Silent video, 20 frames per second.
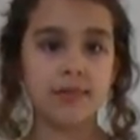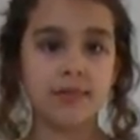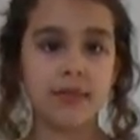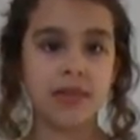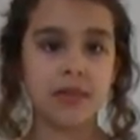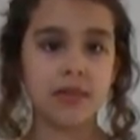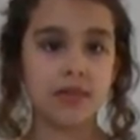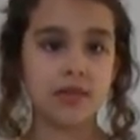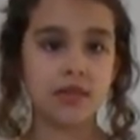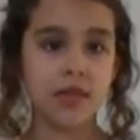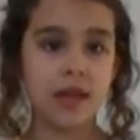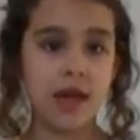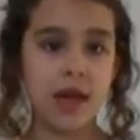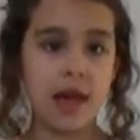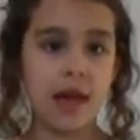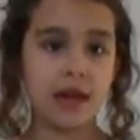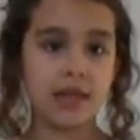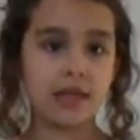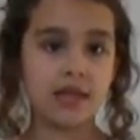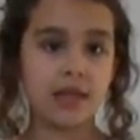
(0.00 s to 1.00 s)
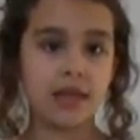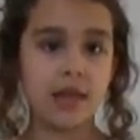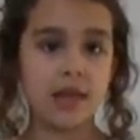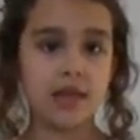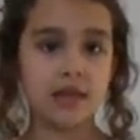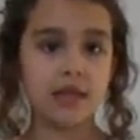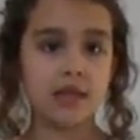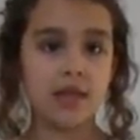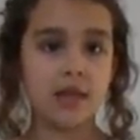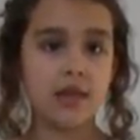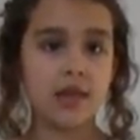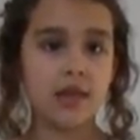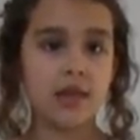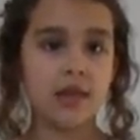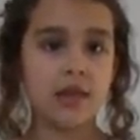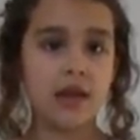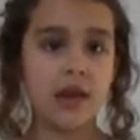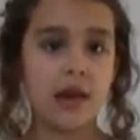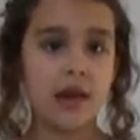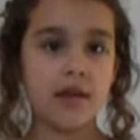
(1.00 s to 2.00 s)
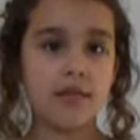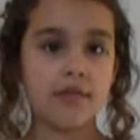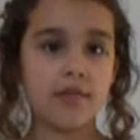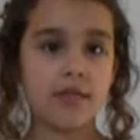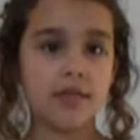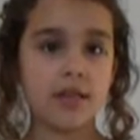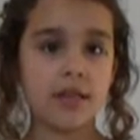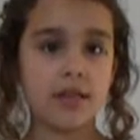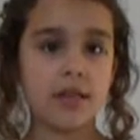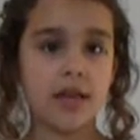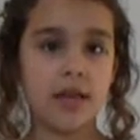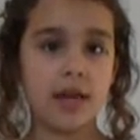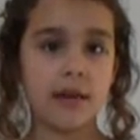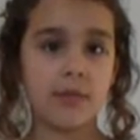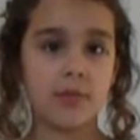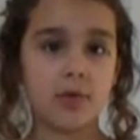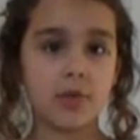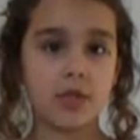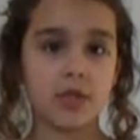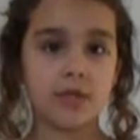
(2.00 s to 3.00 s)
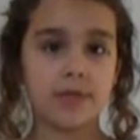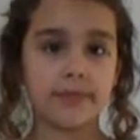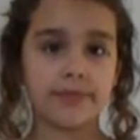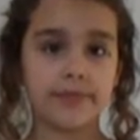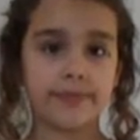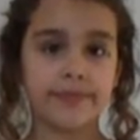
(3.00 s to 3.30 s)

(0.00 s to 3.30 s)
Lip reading: spears, axes, knives, and hammers.